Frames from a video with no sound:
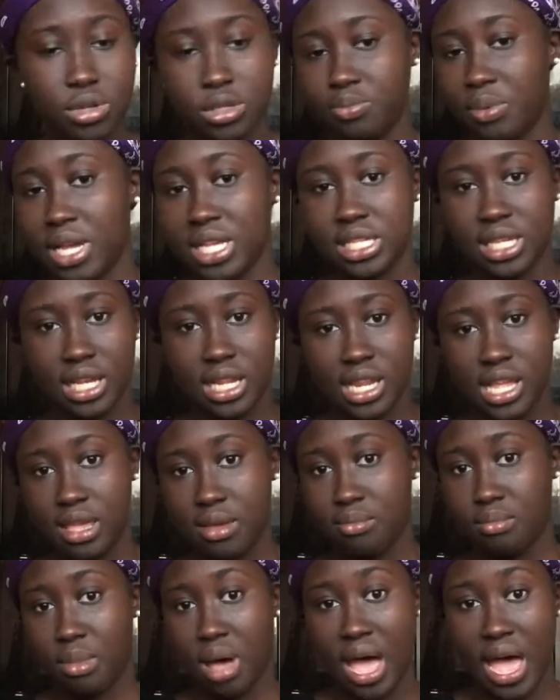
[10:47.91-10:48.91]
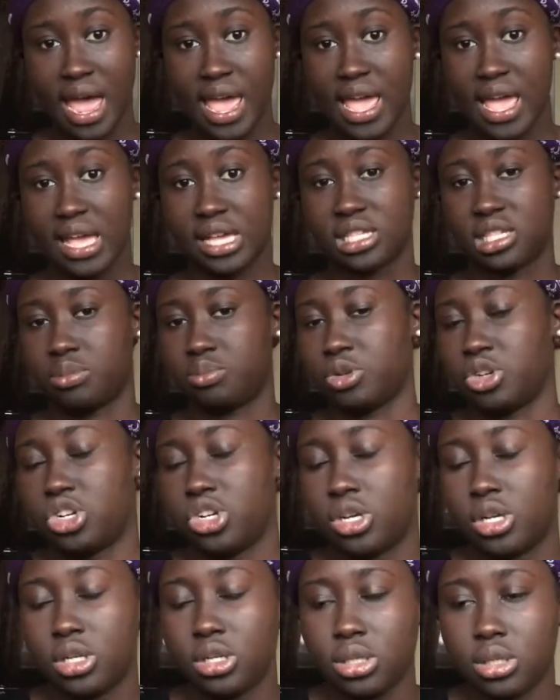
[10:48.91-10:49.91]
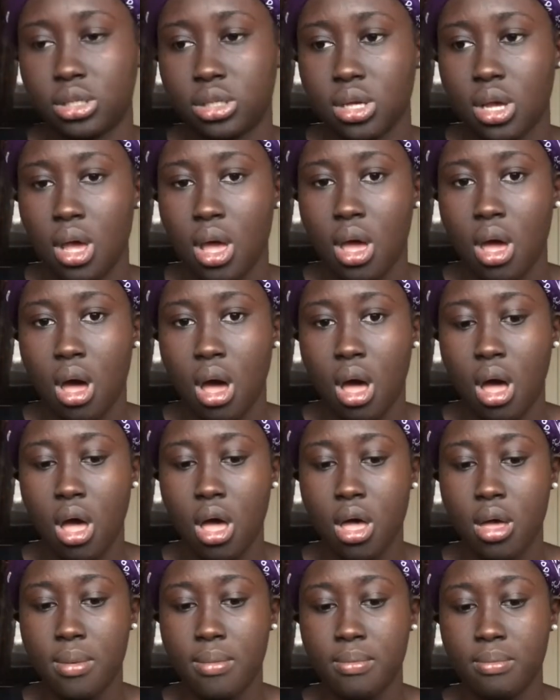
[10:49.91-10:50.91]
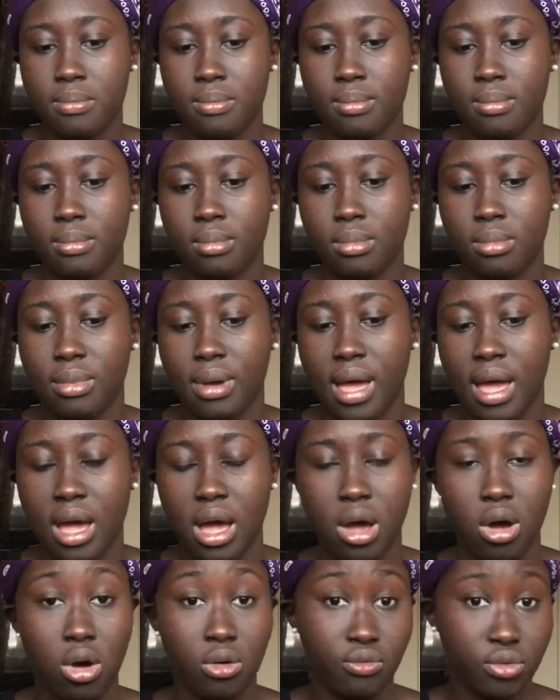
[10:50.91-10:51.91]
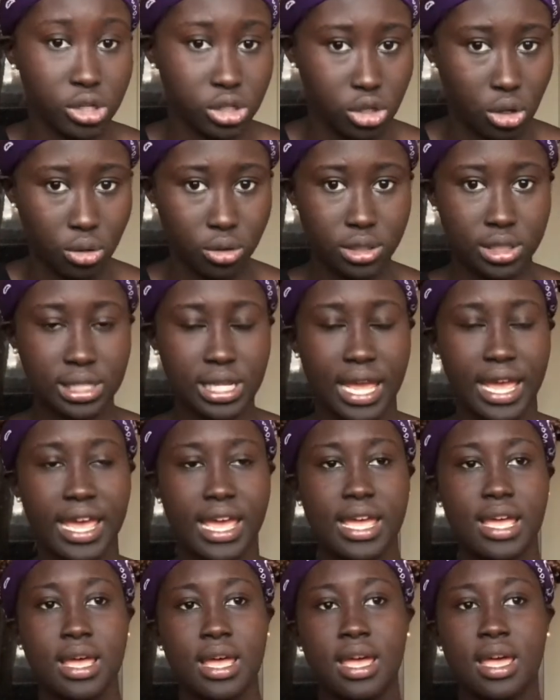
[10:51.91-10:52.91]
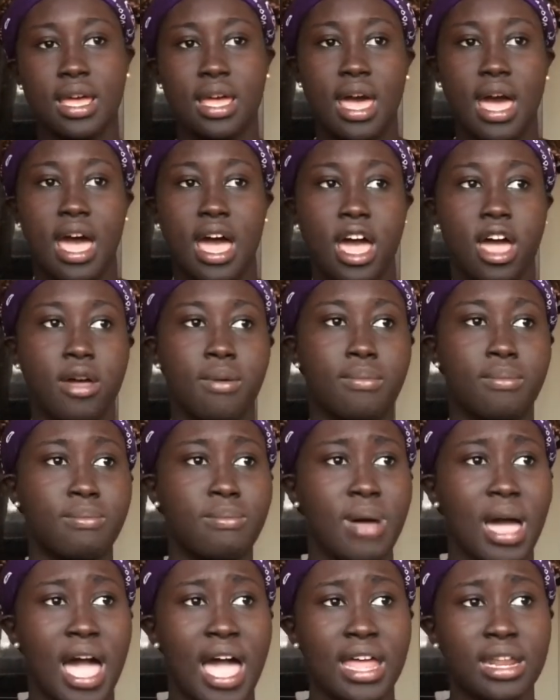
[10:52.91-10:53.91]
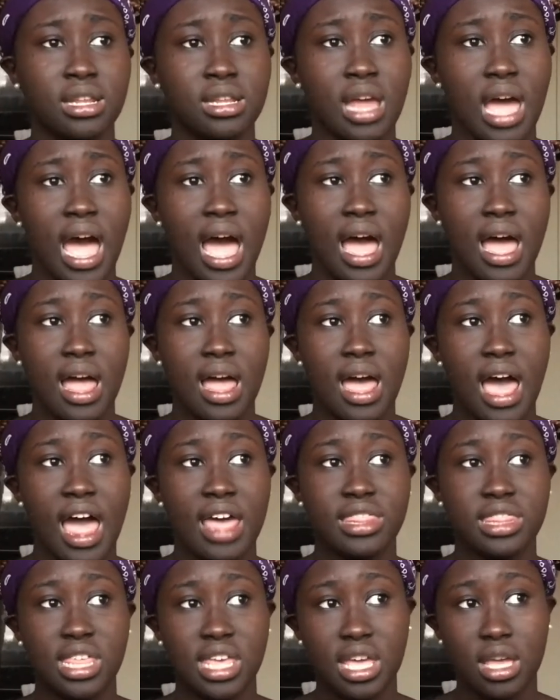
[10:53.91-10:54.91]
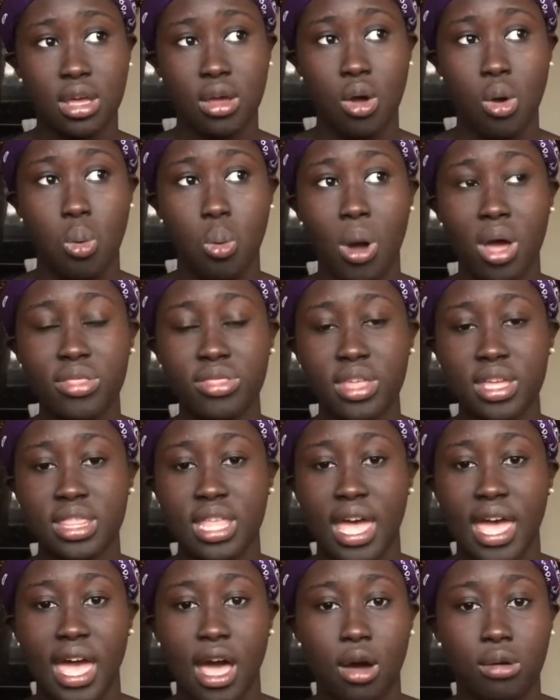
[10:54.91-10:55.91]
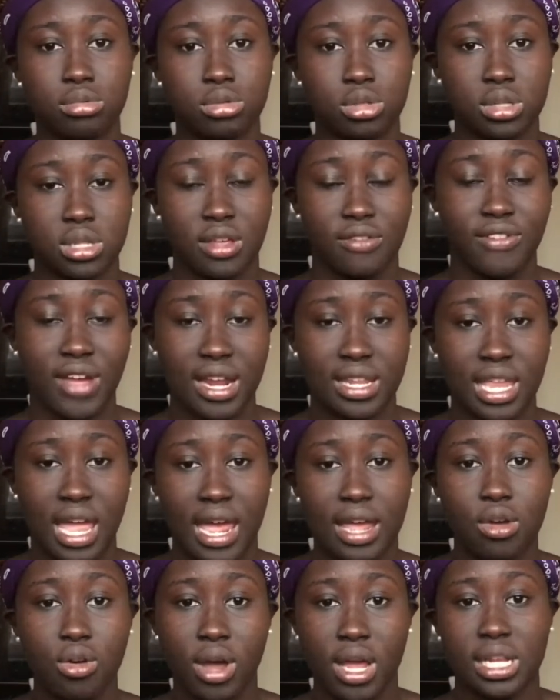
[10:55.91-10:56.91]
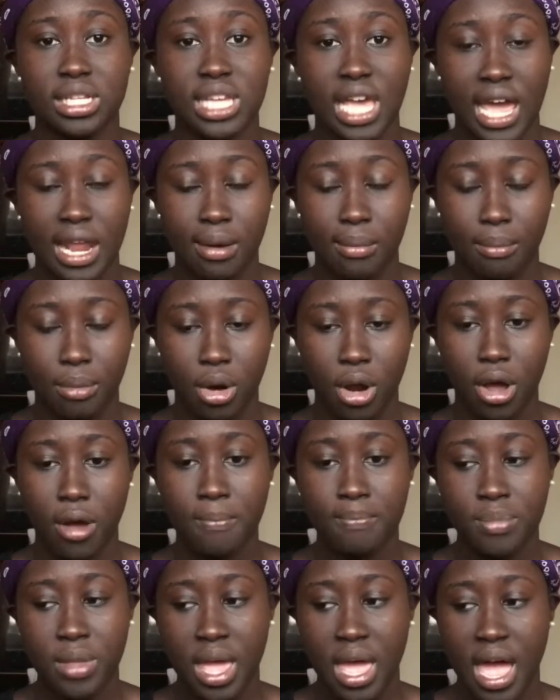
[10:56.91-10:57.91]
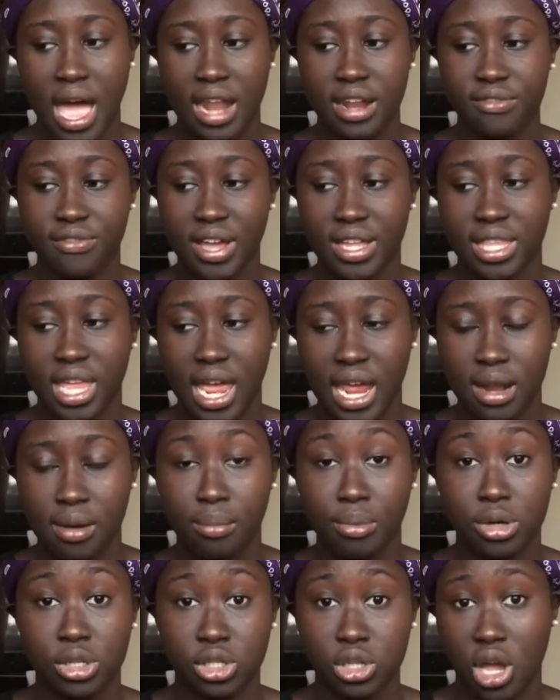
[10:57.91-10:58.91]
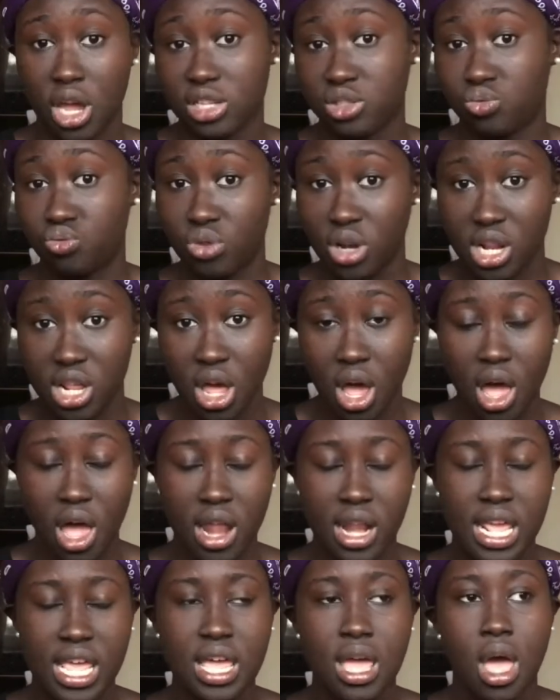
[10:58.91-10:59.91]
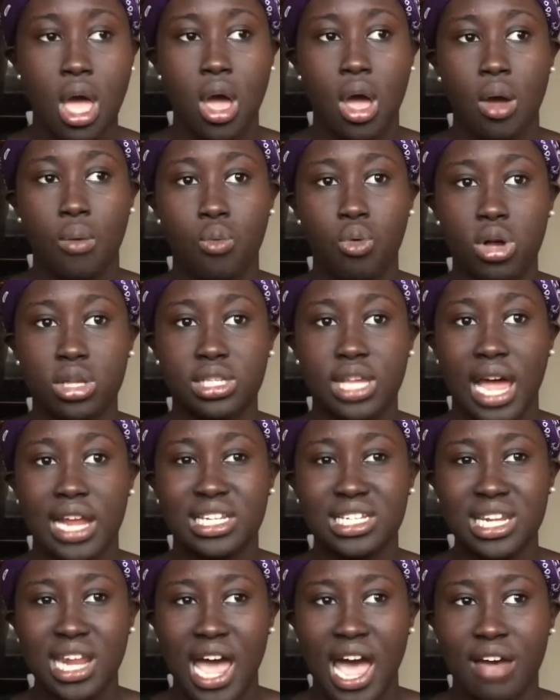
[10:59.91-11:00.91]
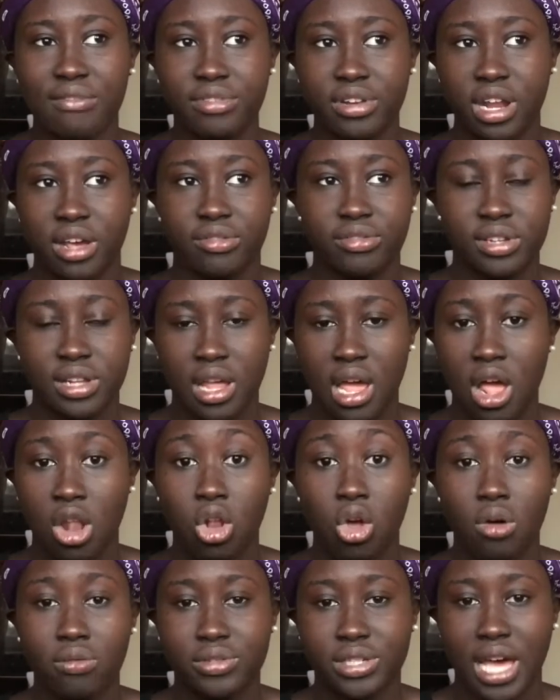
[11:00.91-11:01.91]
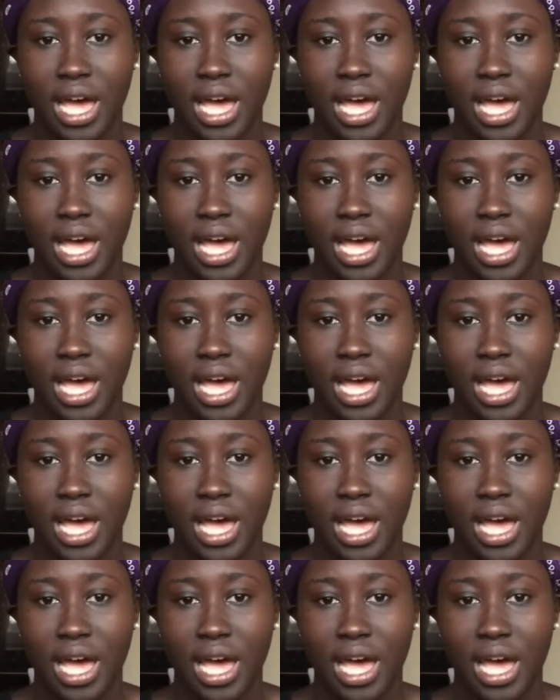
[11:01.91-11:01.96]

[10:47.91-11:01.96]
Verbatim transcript: was basically my experience um, on results day, um, and I think one thing that helped the fact that I got into Edinburgh and the fact that Edinburgh starts really early was I didn't have enough a lot of